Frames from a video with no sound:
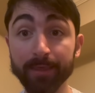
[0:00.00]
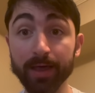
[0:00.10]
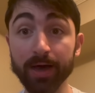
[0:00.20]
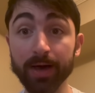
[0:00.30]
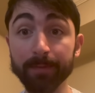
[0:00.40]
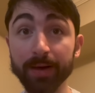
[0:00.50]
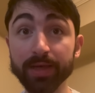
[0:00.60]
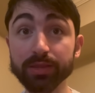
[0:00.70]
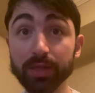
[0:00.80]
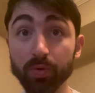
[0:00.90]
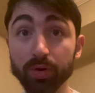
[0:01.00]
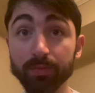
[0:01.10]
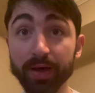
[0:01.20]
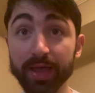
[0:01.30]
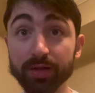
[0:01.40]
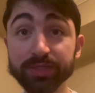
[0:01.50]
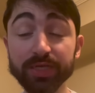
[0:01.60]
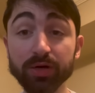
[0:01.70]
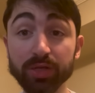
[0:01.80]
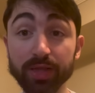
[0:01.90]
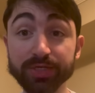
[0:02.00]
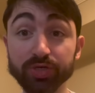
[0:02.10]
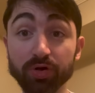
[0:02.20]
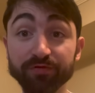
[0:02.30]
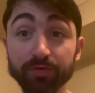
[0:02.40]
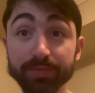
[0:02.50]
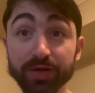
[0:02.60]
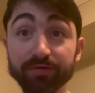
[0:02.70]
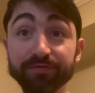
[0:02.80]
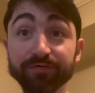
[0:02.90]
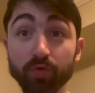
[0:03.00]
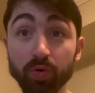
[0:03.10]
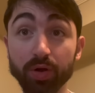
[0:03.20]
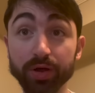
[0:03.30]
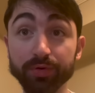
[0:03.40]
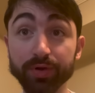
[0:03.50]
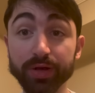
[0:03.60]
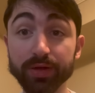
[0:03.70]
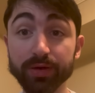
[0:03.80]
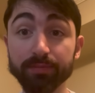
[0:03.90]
um, I lowered my LDL cholesterol from near 400